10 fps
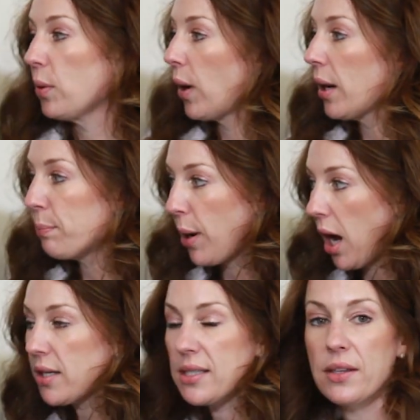we want a
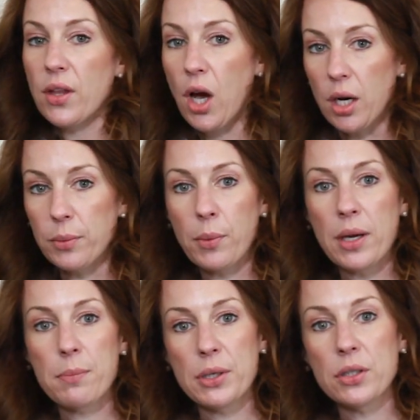box in the heart. We
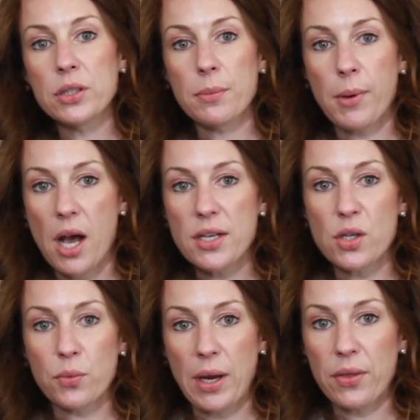want to build a box
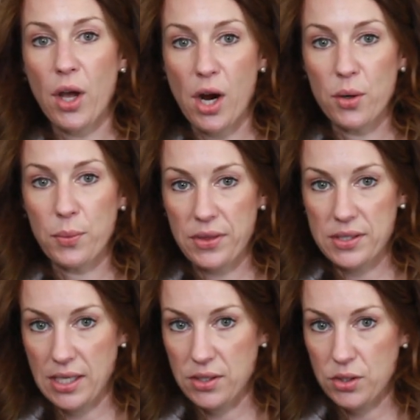around the heart with the
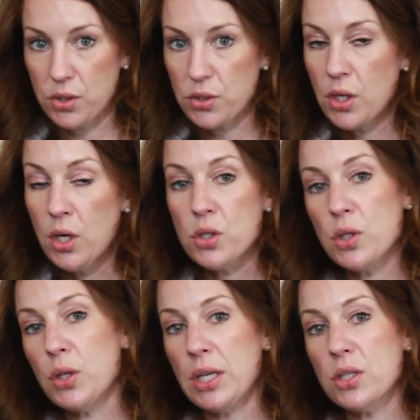sensors. So
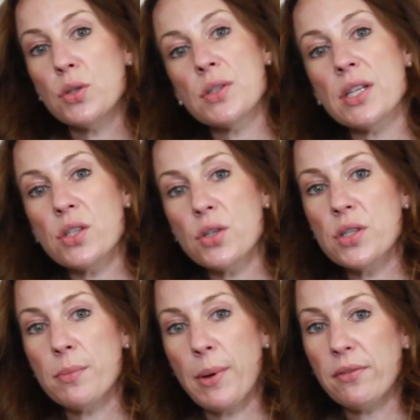you need two sensors
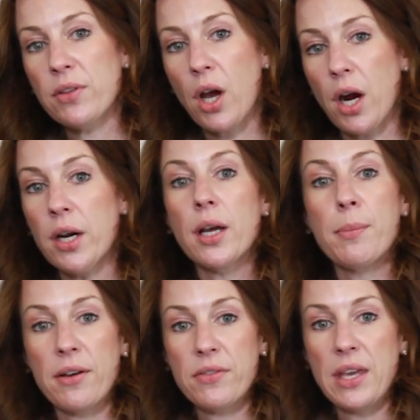above the heart,
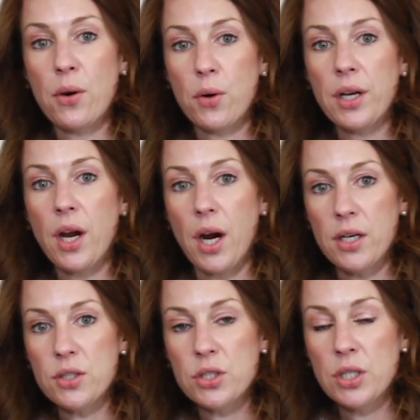above the aortic
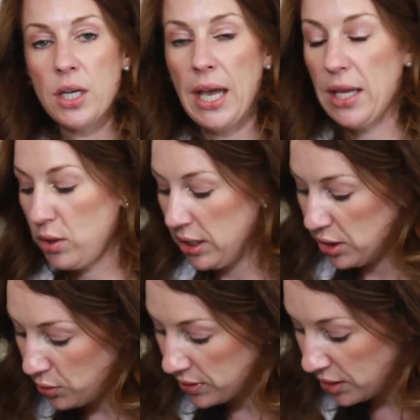arch, and you need
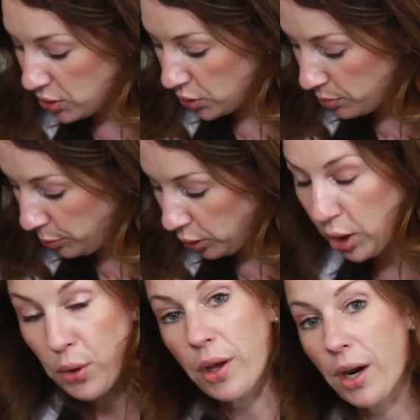two sensors
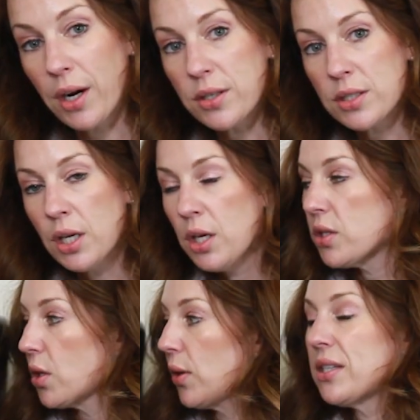below the heart.
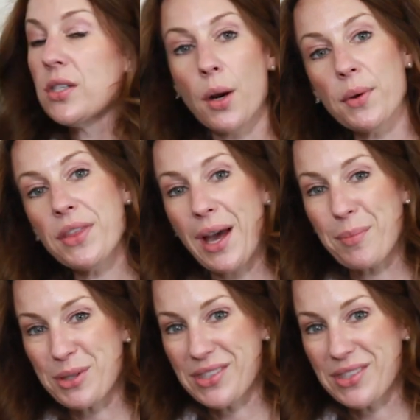So let's start with the upper